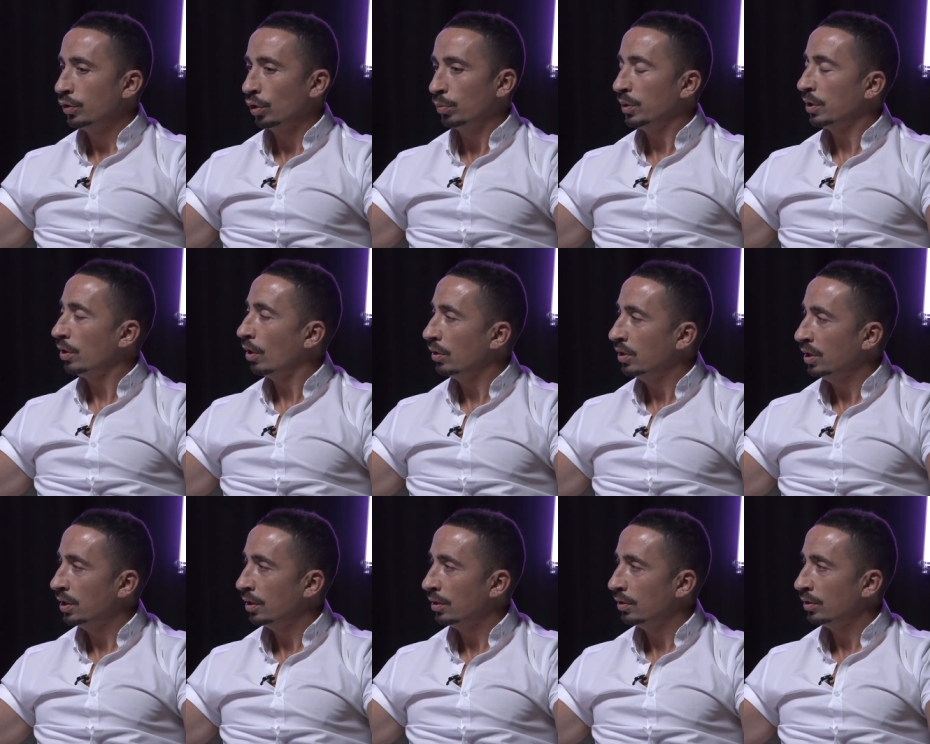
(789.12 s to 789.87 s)
took me
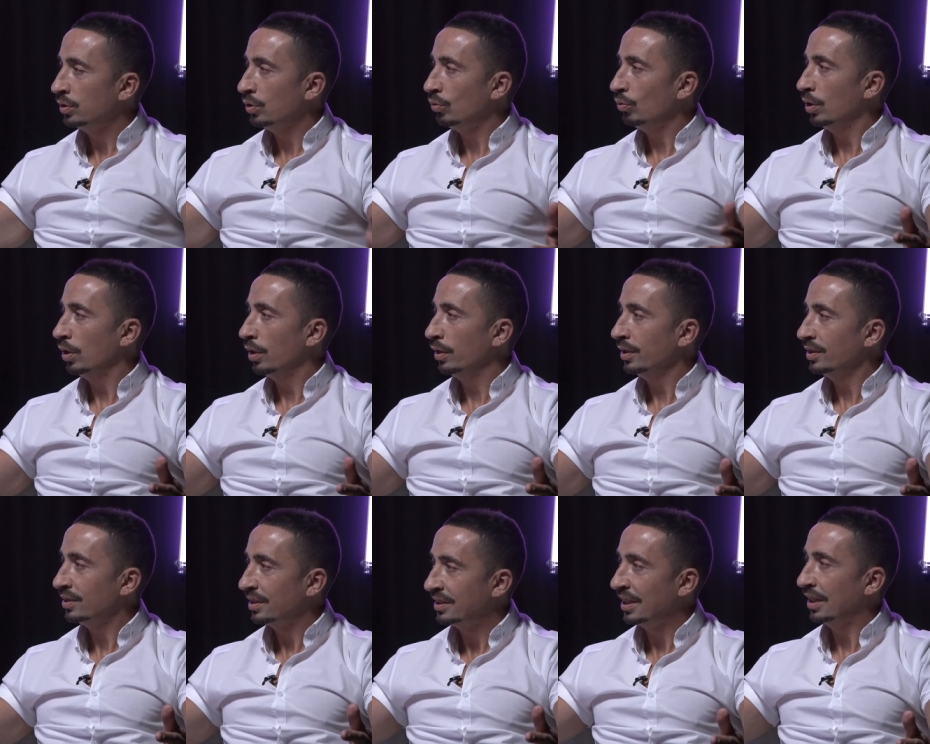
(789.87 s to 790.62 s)
30 years to
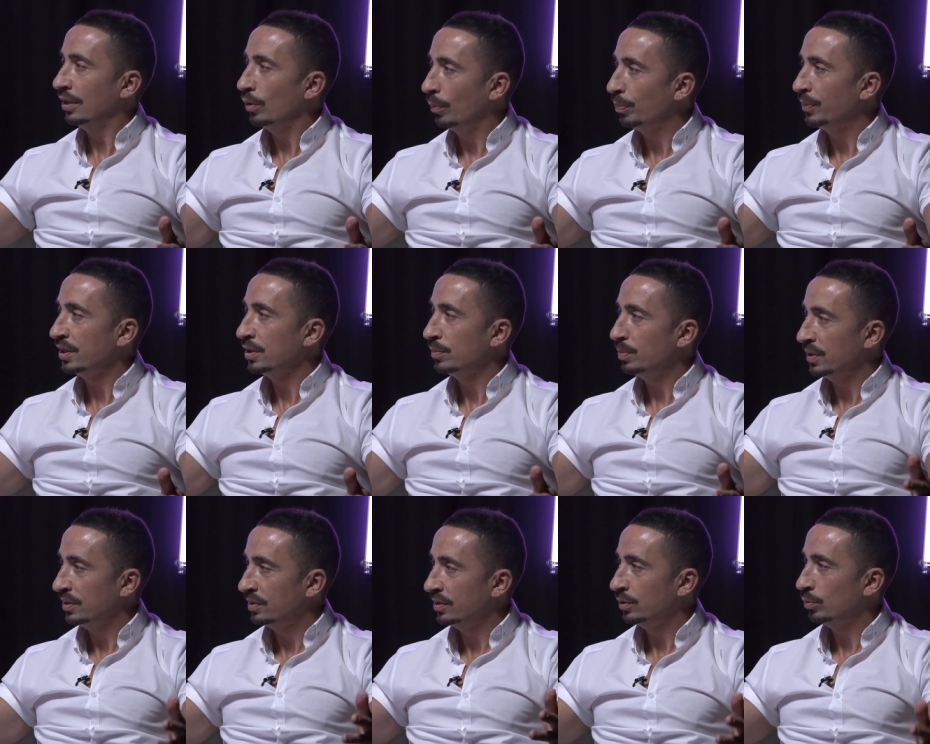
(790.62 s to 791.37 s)
realize that setting up this
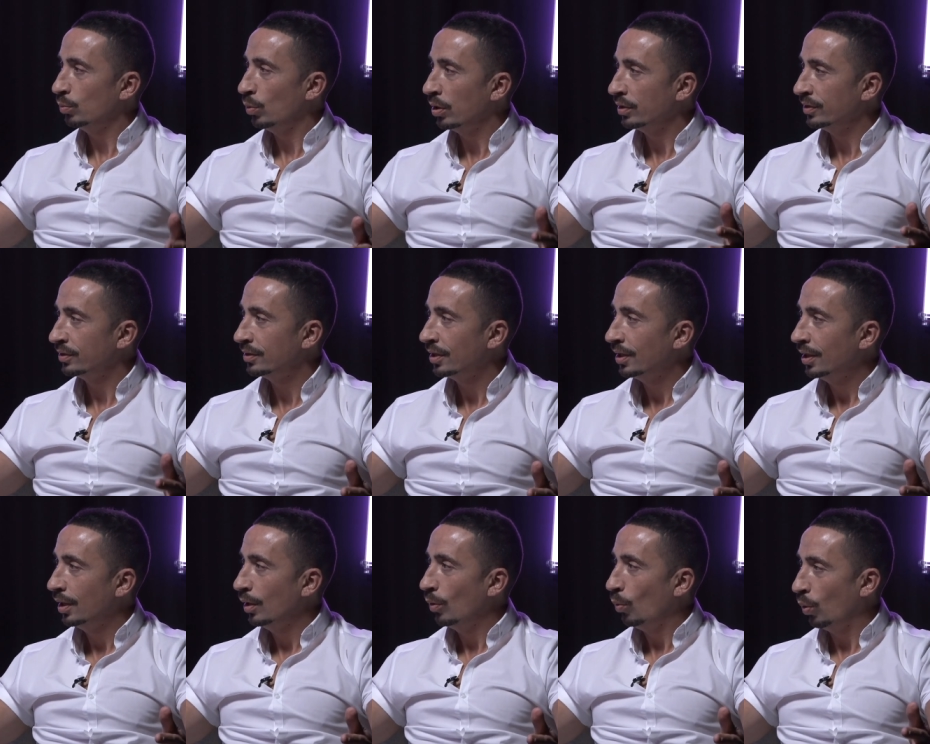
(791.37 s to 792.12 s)
business was
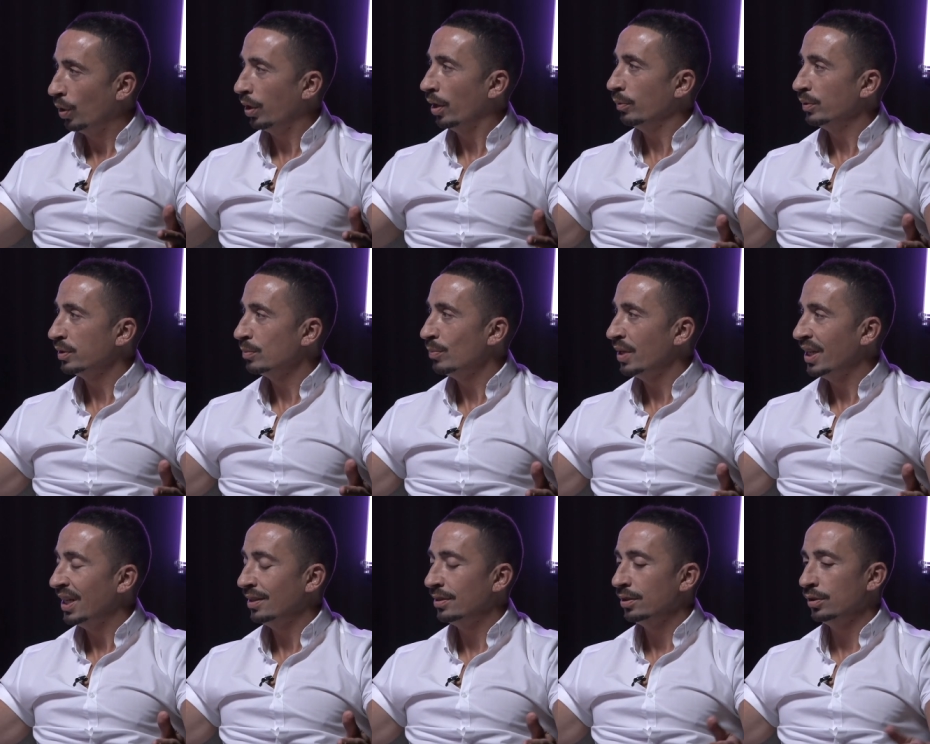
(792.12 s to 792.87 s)
what I was
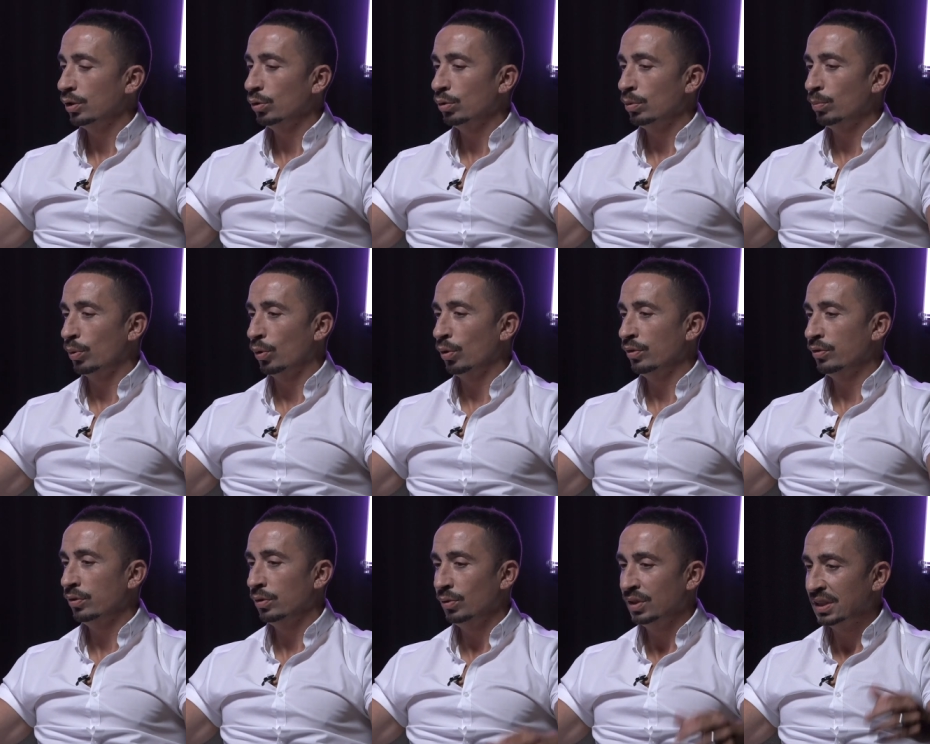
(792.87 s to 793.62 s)
made to do and born
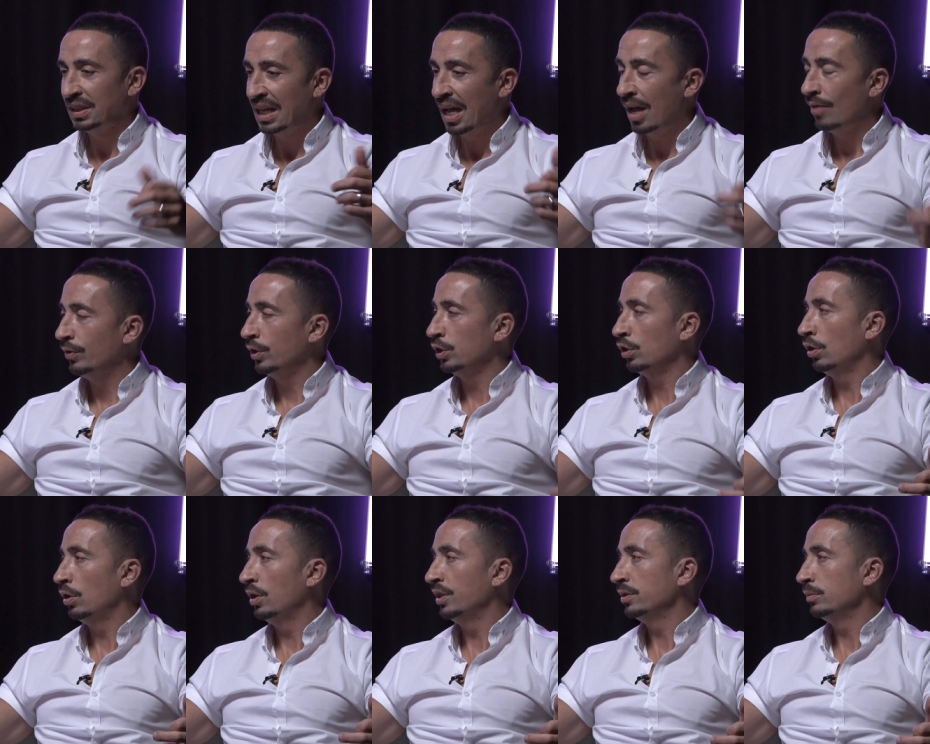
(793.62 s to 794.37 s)
to do. I didn't have a
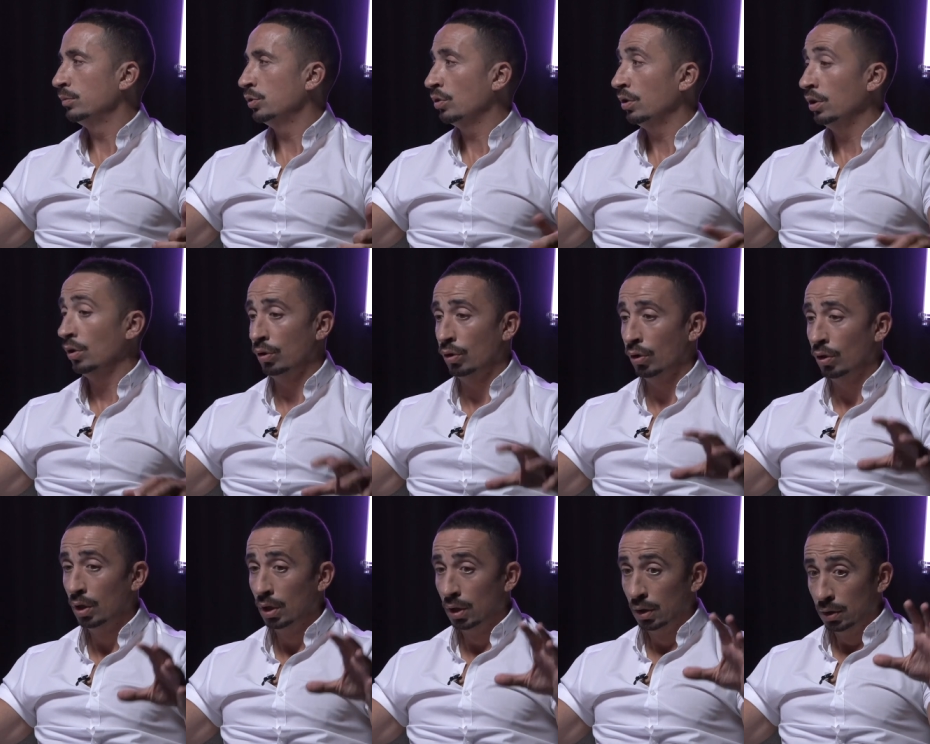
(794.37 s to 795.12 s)
journalism degree, although